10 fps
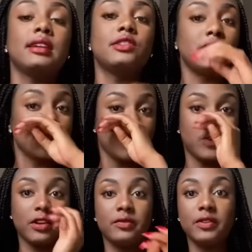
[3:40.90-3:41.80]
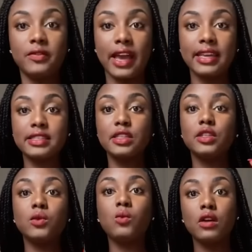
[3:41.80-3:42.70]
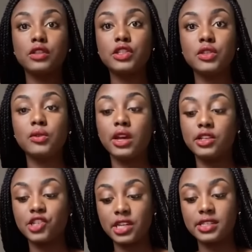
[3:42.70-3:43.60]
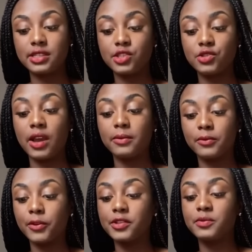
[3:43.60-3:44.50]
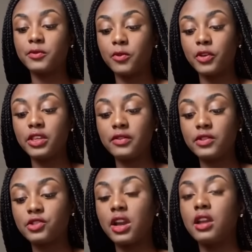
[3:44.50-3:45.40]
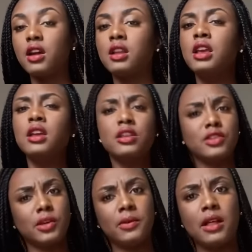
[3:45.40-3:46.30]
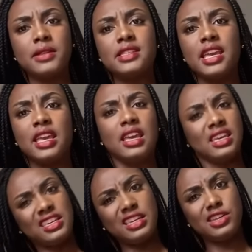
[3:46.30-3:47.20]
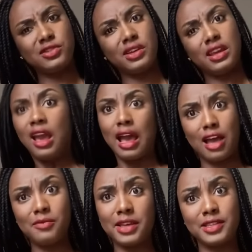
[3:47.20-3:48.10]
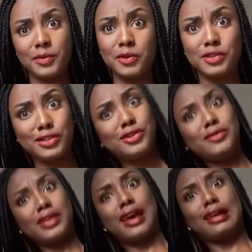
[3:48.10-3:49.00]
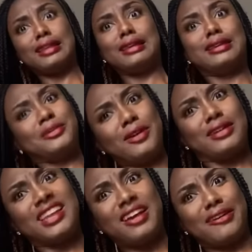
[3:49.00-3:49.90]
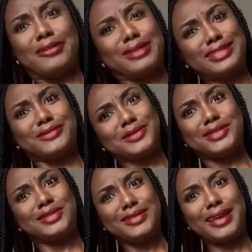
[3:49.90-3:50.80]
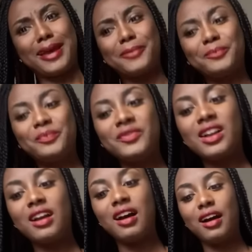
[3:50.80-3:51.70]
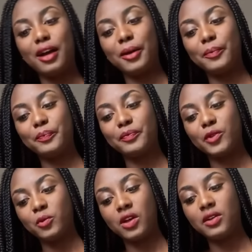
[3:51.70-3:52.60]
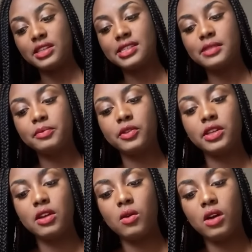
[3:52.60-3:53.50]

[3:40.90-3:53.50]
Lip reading: just word of advice, you want to adjust the strap first before you even try it on. So you're probably saying, Kenicherie, how am I supposed to do that? Like, come on now, how am I supposed to do that? Well, it's simple, you know?